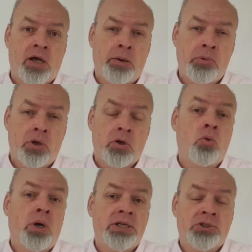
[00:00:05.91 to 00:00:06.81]
I'm not
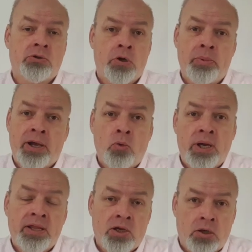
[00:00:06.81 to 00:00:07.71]
quite sure about
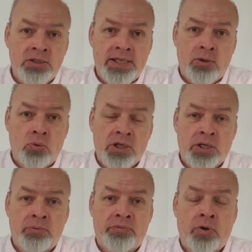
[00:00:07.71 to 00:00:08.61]
where the content will
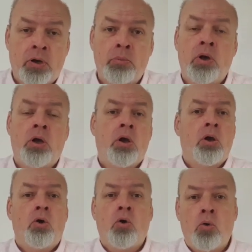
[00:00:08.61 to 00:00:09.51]
come from
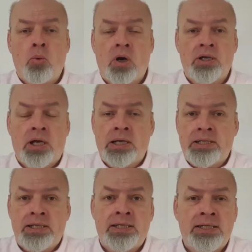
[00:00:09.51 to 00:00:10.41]
or what
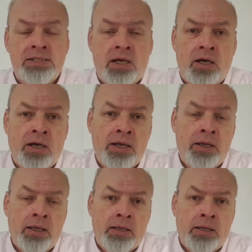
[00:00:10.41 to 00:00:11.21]
ideas I